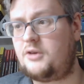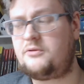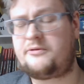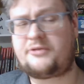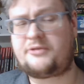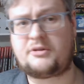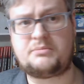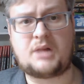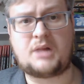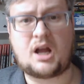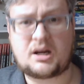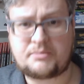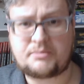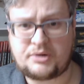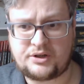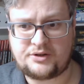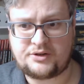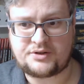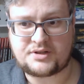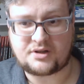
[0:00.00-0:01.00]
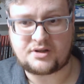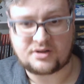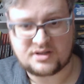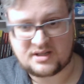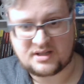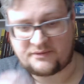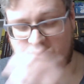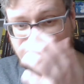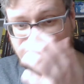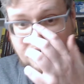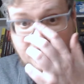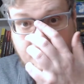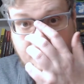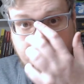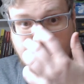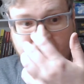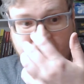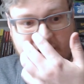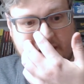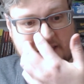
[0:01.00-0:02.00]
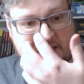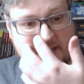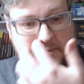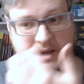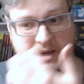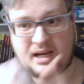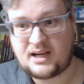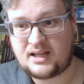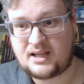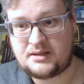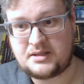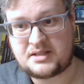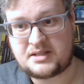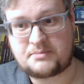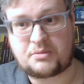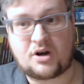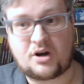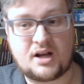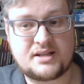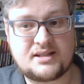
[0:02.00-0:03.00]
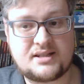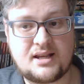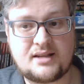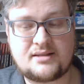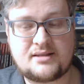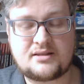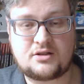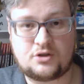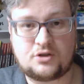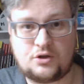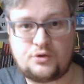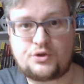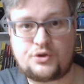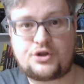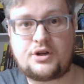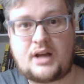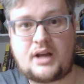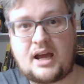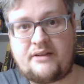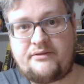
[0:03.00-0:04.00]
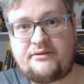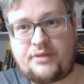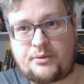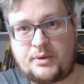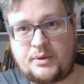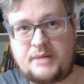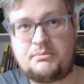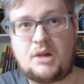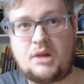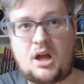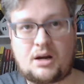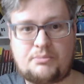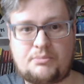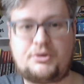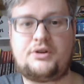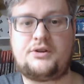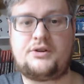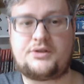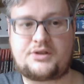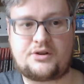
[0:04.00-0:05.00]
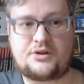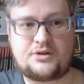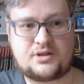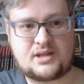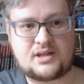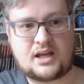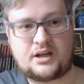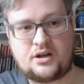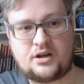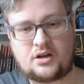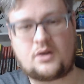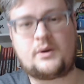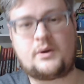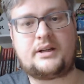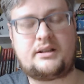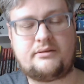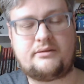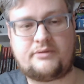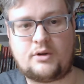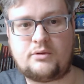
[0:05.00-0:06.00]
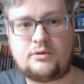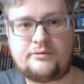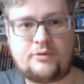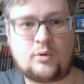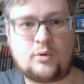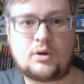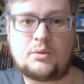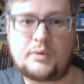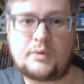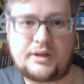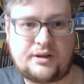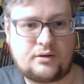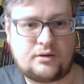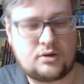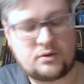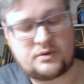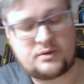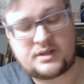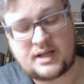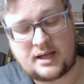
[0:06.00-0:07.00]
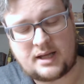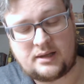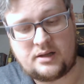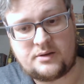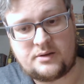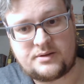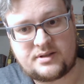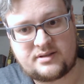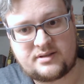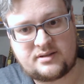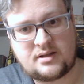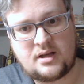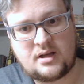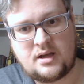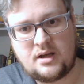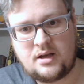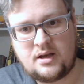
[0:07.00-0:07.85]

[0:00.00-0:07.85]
vote for block producers. If you're going to participate in this process, you should have 3 block producers that you're going to vote for with your own Telos.